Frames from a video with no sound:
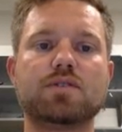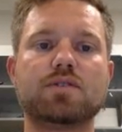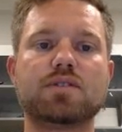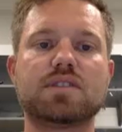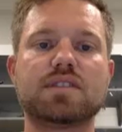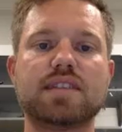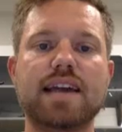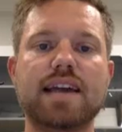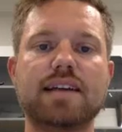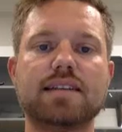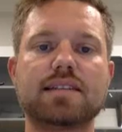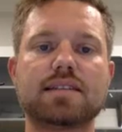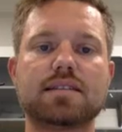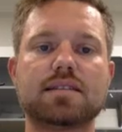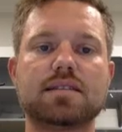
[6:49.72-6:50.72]

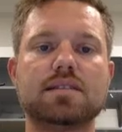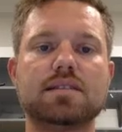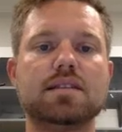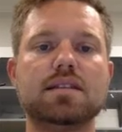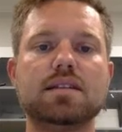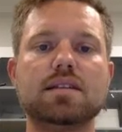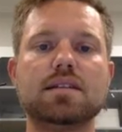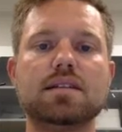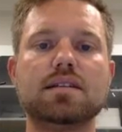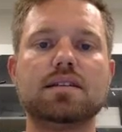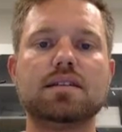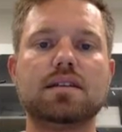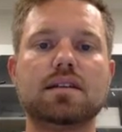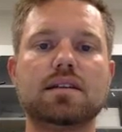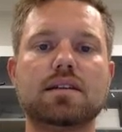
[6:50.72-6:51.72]
stacks,
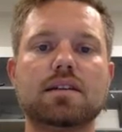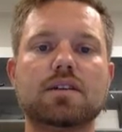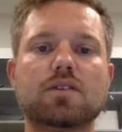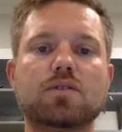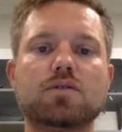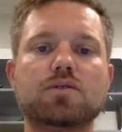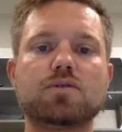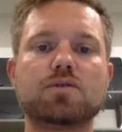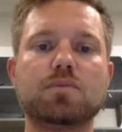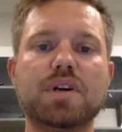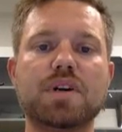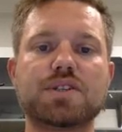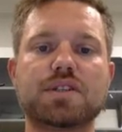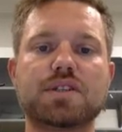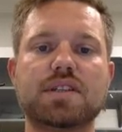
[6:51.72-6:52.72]
and then I go into
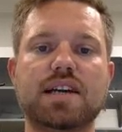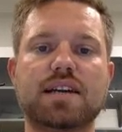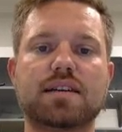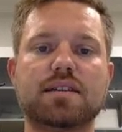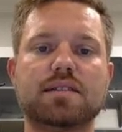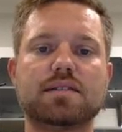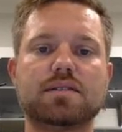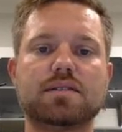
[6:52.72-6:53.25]
measure stack.